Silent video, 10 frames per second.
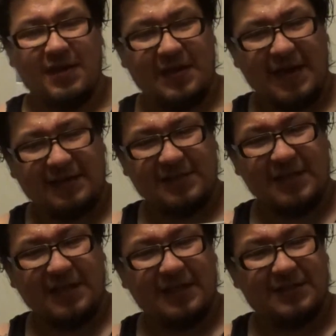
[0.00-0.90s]
Next
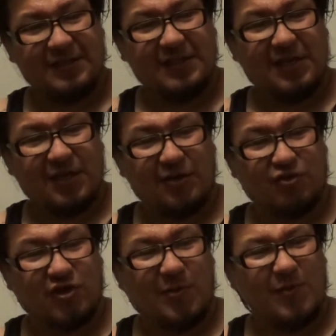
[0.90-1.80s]
is Gut Ghost
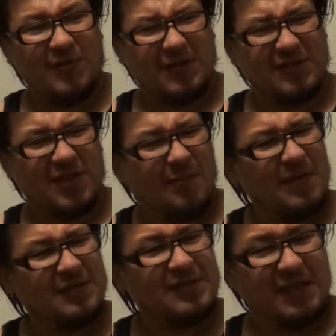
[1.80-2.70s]
Trouble with the
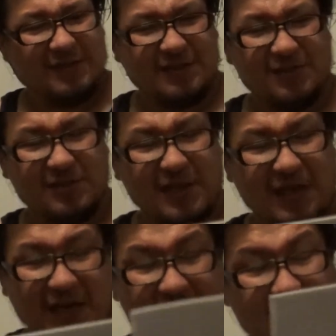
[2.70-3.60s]
Sawbuck Skeleton
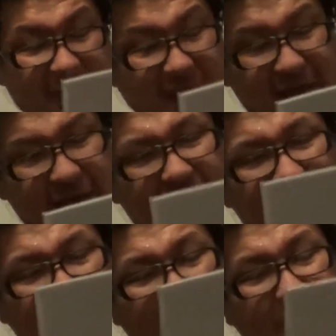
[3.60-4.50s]
Society.
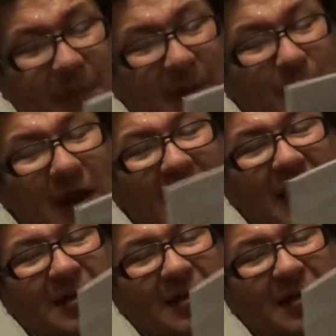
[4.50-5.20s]
I remember why I added